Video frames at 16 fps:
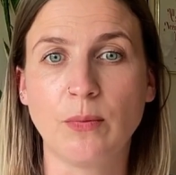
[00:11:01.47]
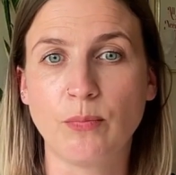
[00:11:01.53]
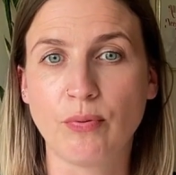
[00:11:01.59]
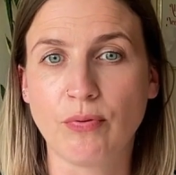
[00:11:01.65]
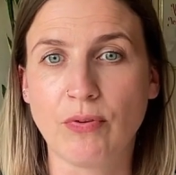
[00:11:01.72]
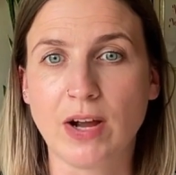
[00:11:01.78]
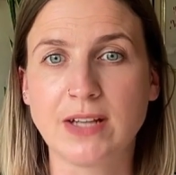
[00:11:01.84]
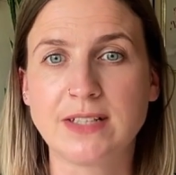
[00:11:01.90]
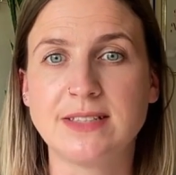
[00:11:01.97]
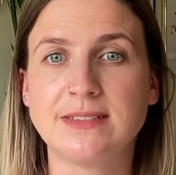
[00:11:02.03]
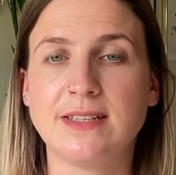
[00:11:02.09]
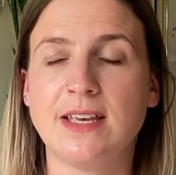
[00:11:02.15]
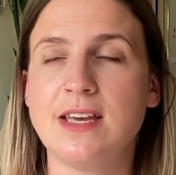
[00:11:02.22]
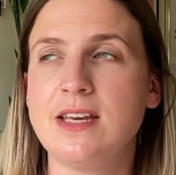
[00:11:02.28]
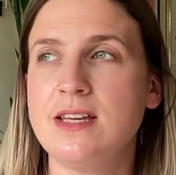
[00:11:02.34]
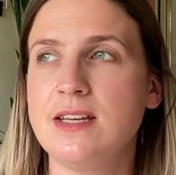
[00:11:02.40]

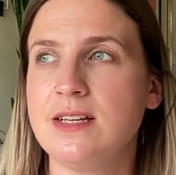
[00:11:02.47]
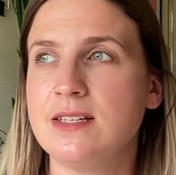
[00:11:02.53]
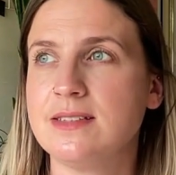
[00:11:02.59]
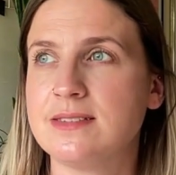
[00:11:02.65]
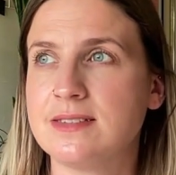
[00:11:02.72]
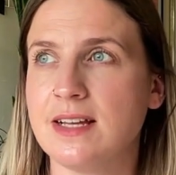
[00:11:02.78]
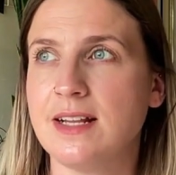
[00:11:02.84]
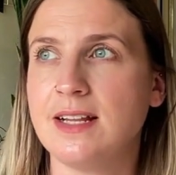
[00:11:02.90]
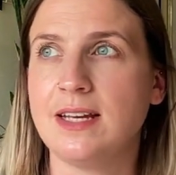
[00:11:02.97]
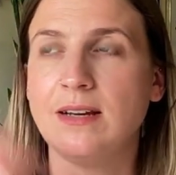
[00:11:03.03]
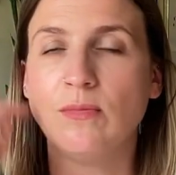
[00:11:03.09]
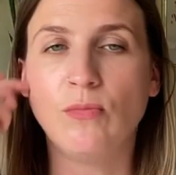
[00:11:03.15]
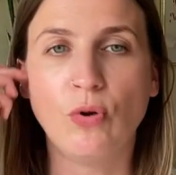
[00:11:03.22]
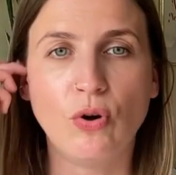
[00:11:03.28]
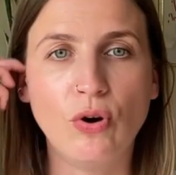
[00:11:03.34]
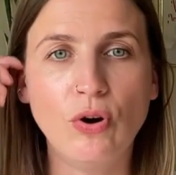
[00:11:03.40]
practicing selling
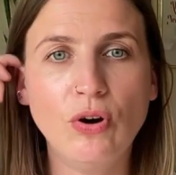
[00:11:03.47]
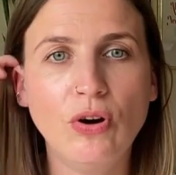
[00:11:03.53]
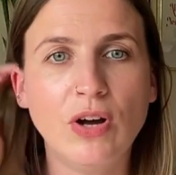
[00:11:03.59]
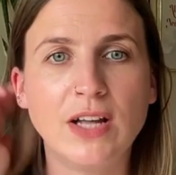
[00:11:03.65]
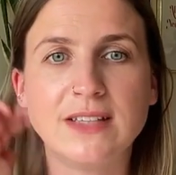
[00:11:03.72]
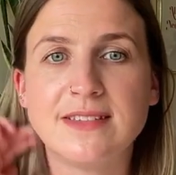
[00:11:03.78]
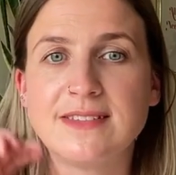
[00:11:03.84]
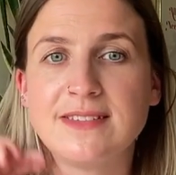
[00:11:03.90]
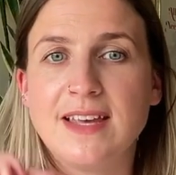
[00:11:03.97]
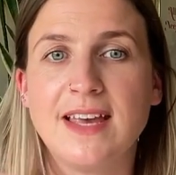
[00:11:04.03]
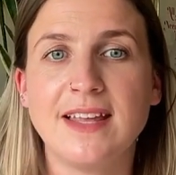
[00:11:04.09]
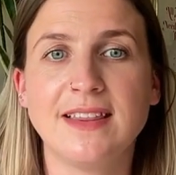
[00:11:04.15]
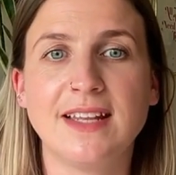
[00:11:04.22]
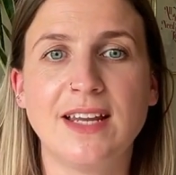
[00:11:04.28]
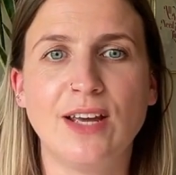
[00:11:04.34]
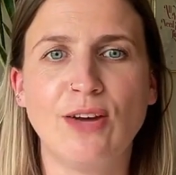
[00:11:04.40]
more and
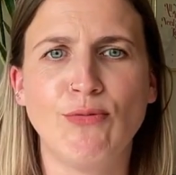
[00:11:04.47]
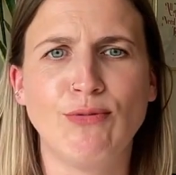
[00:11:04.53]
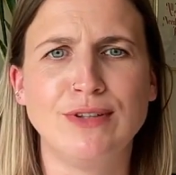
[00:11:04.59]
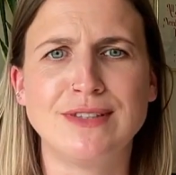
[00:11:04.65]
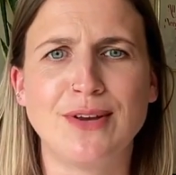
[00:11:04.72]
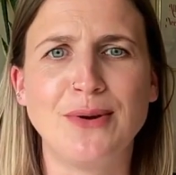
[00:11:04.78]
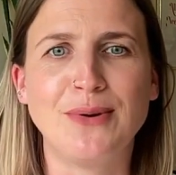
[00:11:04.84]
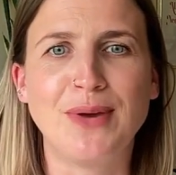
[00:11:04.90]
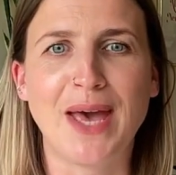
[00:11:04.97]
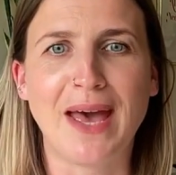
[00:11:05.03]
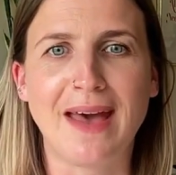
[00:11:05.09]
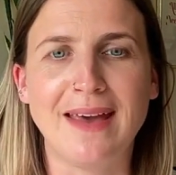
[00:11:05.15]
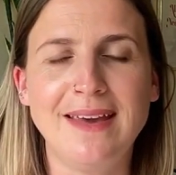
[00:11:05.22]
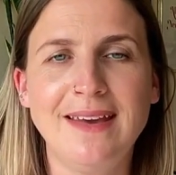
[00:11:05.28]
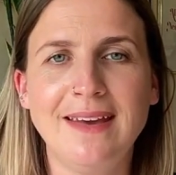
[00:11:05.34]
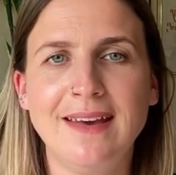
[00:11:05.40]
seeing that it was
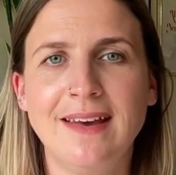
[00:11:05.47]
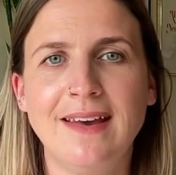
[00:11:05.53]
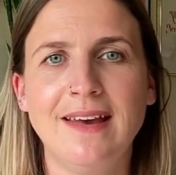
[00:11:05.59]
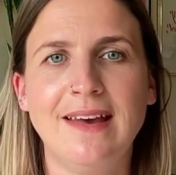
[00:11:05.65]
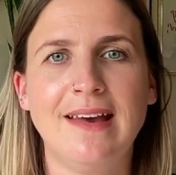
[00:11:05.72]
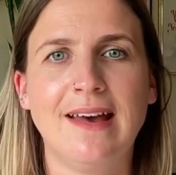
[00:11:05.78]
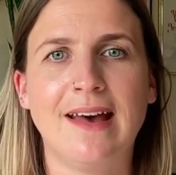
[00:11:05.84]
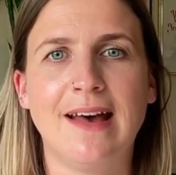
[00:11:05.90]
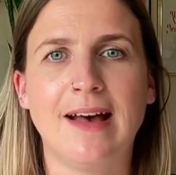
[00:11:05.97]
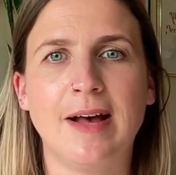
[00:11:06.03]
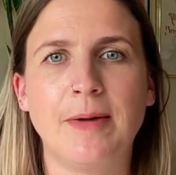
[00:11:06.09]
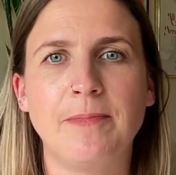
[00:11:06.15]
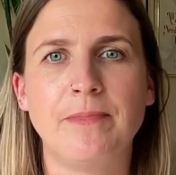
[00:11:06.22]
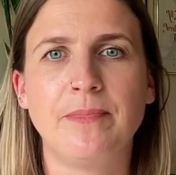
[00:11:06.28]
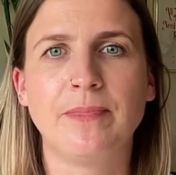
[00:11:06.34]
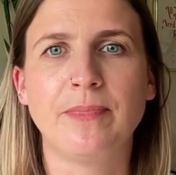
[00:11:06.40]
okay,
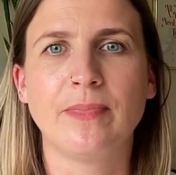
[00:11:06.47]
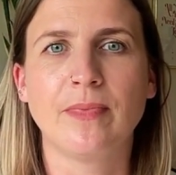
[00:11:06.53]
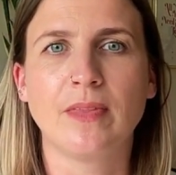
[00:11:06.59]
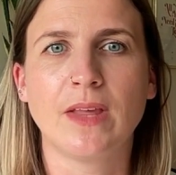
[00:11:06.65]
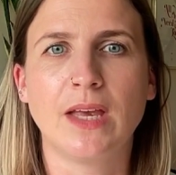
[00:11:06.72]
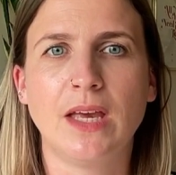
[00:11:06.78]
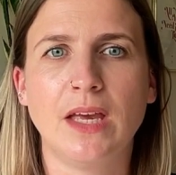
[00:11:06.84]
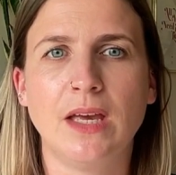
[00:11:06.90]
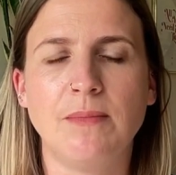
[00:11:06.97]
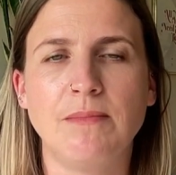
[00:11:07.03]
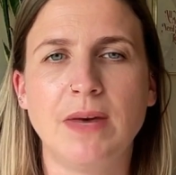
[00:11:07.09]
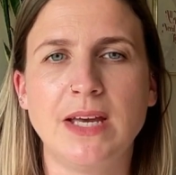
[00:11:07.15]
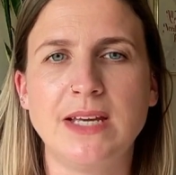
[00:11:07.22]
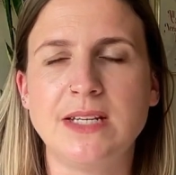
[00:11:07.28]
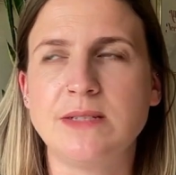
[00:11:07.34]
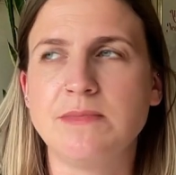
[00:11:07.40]
it
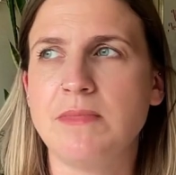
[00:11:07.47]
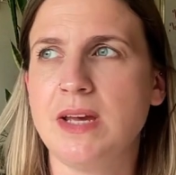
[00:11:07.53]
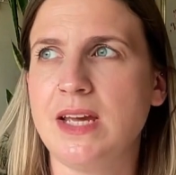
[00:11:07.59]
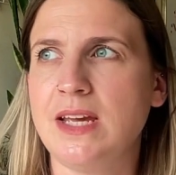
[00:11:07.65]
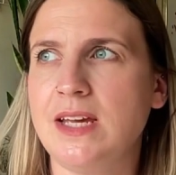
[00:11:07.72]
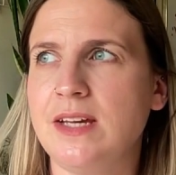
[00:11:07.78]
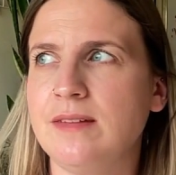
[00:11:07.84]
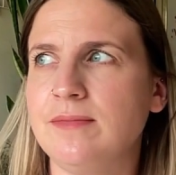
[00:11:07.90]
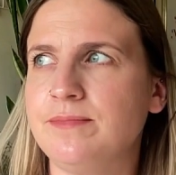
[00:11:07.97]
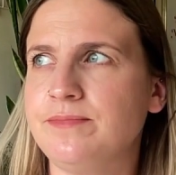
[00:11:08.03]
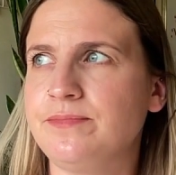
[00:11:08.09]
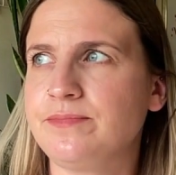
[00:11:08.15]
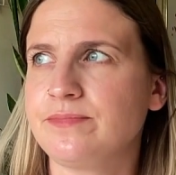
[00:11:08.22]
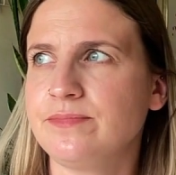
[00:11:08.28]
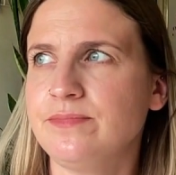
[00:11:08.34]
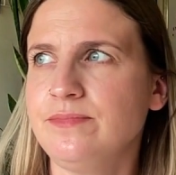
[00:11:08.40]
made me,
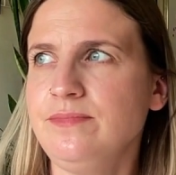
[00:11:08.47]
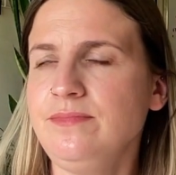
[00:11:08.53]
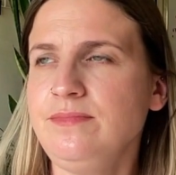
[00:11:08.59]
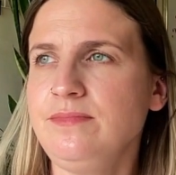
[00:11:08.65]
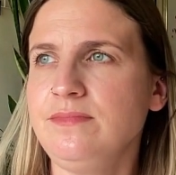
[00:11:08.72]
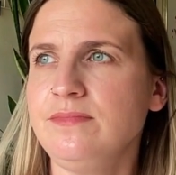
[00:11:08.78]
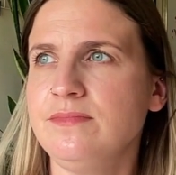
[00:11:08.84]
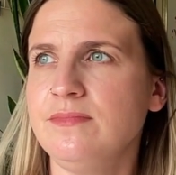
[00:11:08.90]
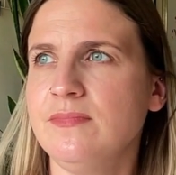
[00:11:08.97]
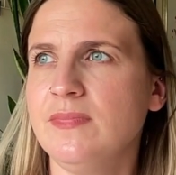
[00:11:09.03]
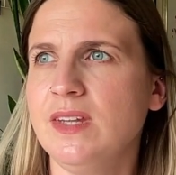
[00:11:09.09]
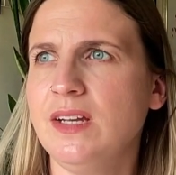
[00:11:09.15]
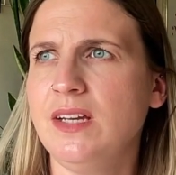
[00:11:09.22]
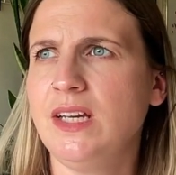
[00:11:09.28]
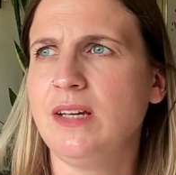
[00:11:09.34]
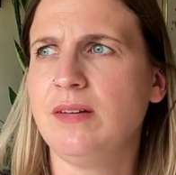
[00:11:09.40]

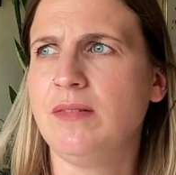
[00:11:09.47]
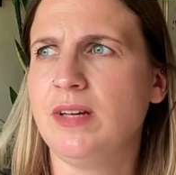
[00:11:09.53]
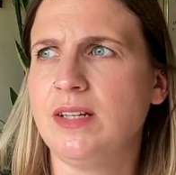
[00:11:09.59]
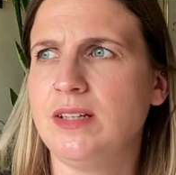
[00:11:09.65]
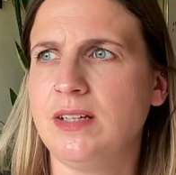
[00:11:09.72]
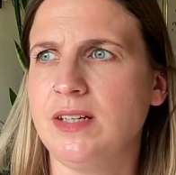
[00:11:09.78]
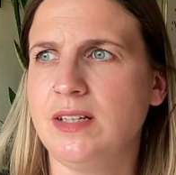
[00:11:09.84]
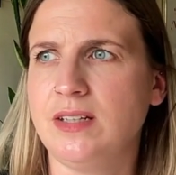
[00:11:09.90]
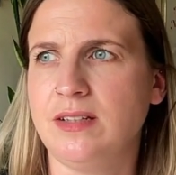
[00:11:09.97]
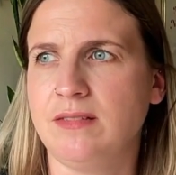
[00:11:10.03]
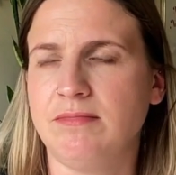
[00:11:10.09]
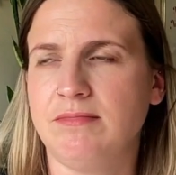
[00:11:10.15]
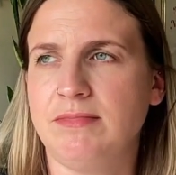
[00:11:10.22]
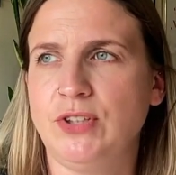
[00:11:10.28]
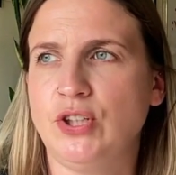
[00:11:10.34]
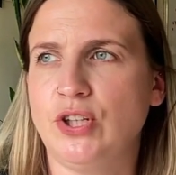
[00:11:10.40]
it
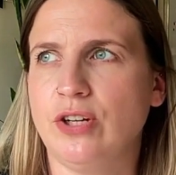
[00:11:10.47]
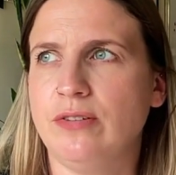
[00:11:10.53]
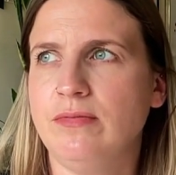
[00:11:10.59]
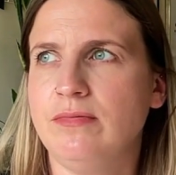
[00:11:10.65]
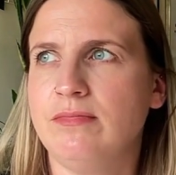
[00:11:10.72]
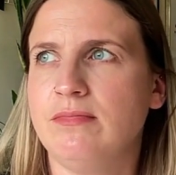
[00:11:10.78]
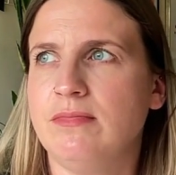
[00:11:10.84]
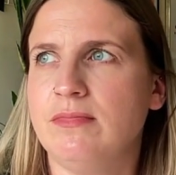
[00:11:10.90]
you know,